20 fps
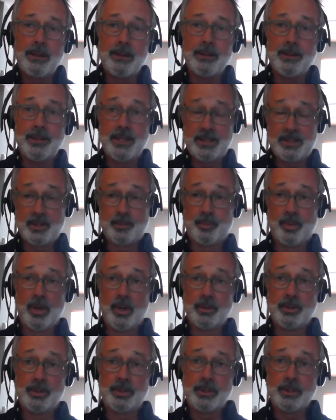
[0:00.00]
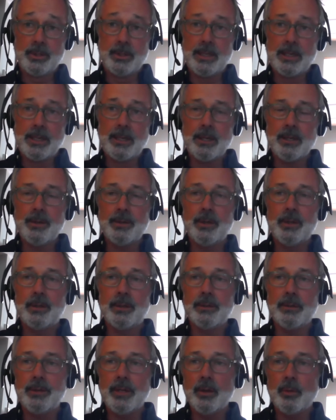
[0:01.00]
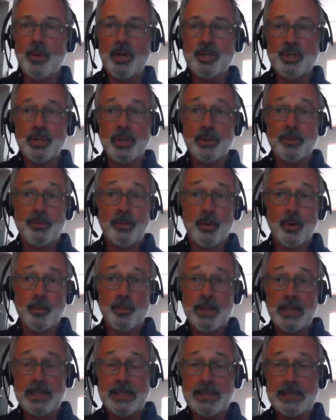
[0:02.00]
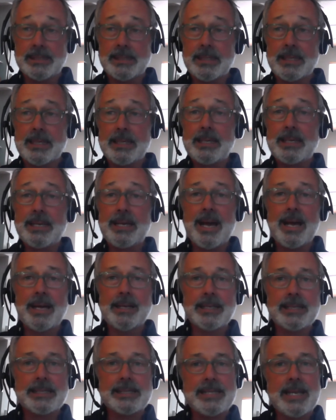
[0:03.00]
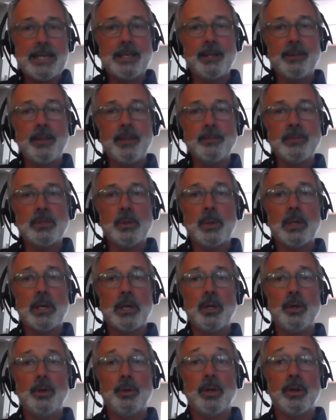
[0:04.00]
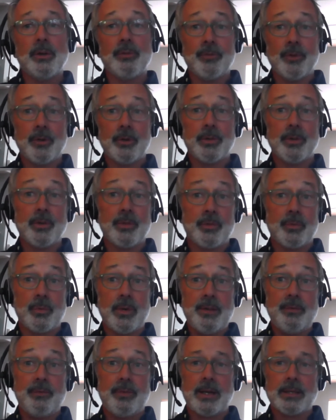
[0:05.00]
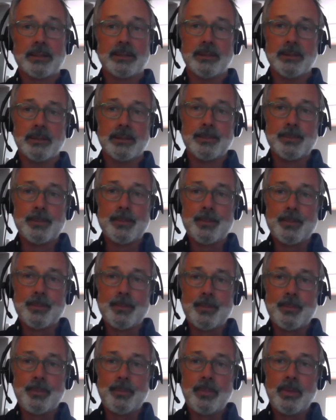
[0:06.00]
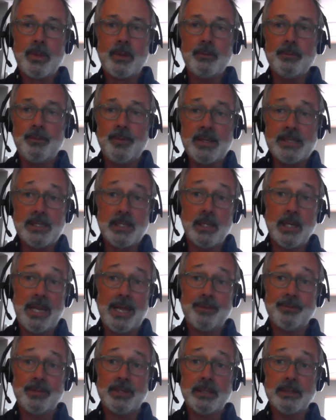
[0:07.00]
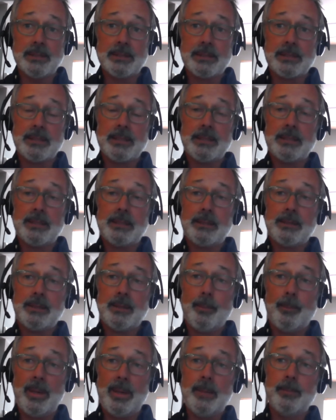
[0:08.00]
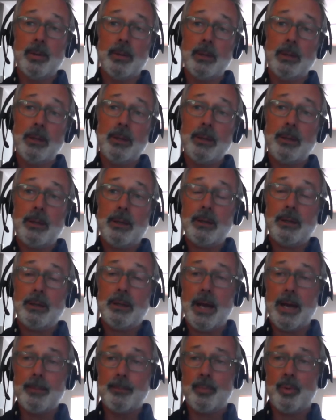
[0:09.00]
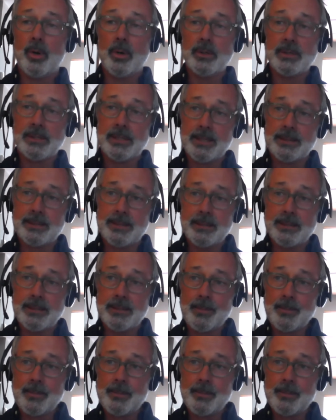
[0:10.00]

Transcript: This approach included the original 4 Ps and extended them to include a further 3 factors: physical evidence, people, and processes.